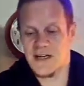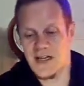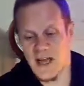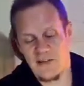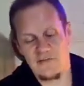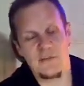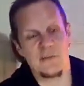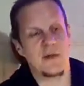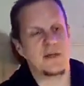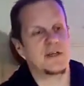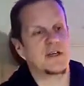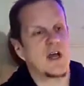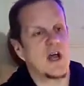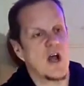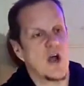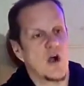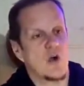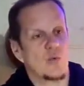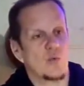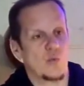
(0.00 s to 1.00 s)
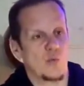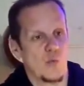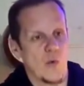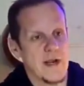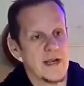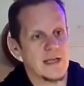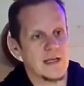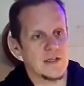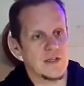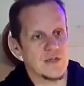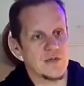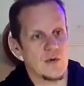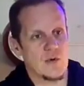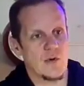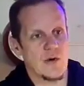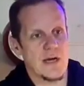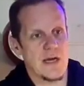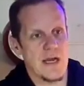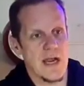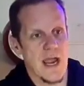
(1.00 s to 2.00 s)
government
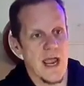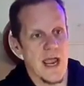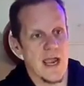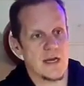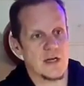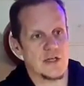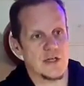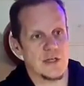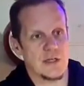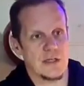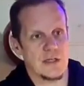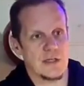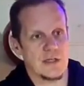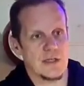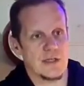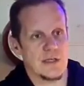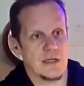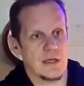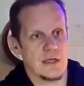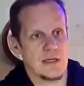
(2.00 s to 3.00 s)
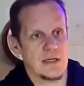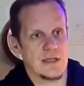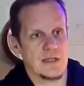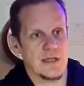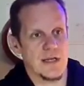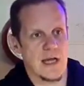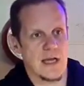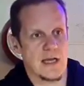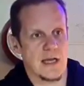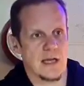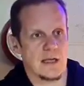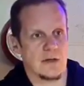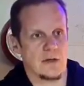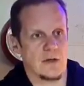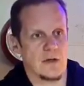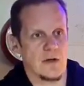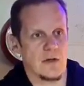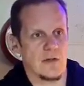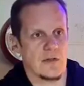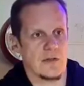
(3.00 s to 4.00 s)
regulatory actions? Let's take a
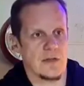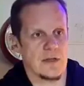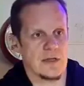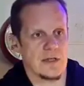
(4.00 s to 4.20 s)
look at